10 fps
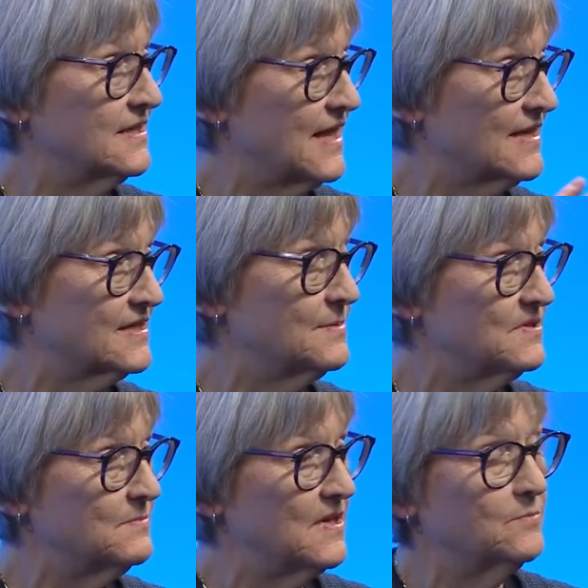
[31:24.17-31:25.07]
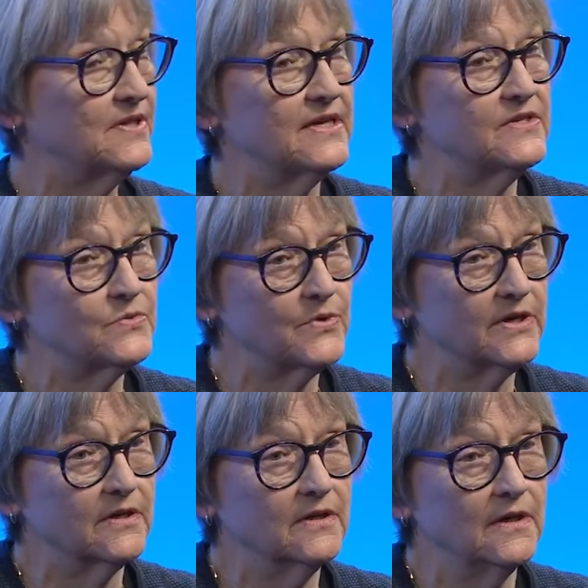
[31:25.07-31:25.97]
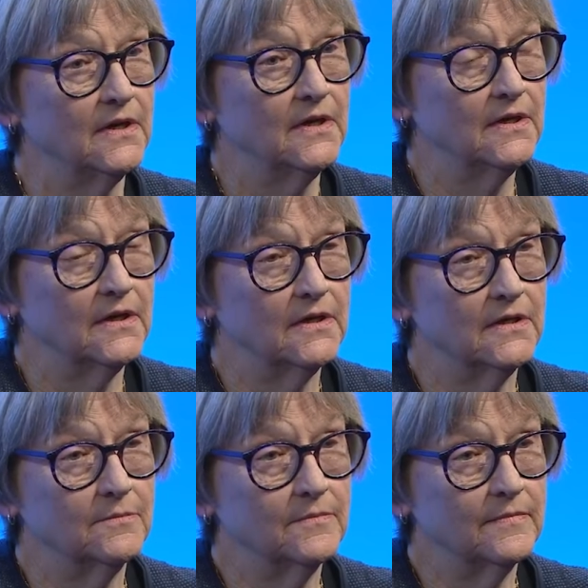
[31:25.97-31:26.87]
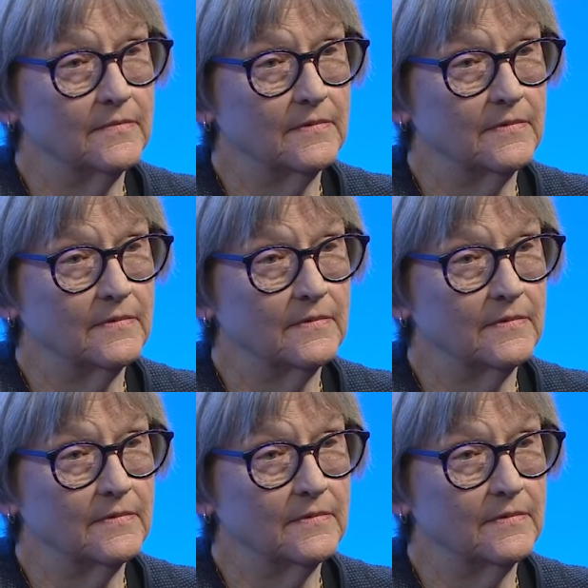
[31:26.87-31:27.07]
And that seemed to me a place where um,